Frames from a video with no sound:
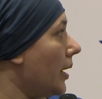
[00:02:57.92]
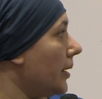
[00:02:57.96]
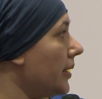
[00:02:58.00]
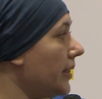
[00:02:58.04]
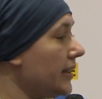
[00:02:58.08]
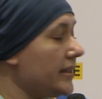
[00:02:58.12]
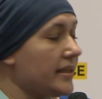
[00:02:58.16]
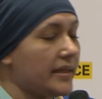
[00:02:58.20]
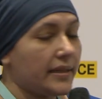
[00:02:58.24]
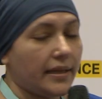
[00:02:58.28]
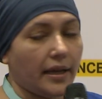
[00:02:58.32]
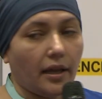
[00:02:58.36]

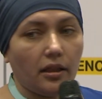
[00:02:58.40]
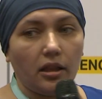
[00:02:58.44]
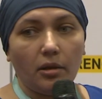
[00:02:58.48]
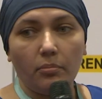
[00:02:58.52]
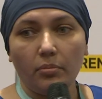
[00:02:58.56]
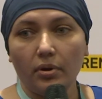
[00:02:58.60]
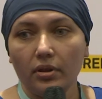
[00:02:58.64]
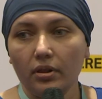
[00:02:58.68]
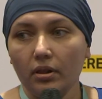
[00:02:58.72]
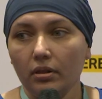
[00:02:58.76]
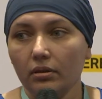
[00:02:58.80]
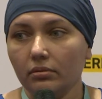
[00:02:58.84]
It's
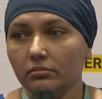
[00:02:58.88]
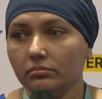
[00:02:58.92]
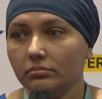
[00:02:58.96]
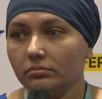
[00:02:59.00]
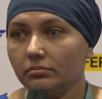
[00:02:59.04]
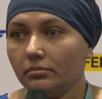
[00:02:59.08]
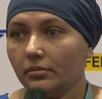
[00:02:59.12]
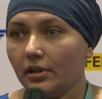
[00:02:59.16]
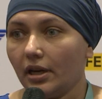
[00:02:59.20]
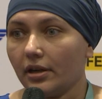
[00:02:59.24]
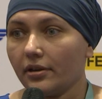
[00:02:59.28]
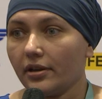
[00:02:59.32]
scalable
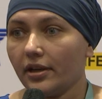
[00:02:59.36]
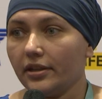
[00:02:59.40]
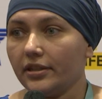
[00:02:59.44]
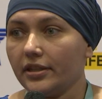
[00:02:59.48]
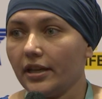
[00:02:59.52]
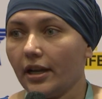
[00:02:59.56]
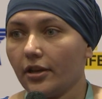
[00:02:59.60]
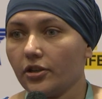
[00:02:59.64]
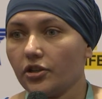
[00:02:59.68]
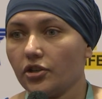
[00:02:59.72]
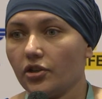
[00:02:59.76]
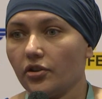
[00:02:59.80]

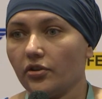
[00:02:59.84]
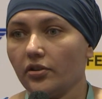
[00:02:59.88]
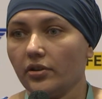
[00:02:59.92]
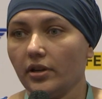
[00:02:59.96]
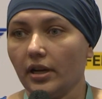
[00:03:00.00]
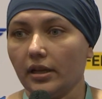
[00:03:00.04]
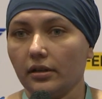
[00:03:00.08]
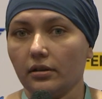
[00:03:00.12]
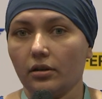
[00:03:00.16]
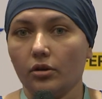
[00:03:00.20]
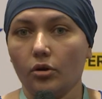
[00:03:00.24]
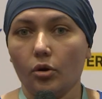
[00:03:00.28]
architecture
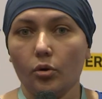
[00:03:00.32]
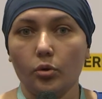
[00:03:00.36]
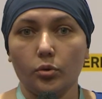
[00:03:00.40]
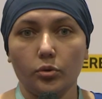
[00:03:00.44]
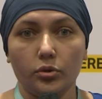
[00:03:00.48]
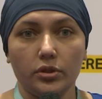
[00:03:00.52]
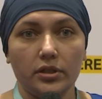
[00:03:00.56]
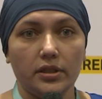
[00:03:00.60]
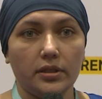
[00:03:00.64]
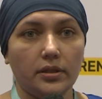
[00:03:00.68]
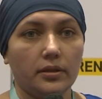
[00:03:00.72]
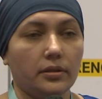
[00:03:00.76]
and
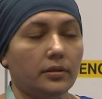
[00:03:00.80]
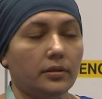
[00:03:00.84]
code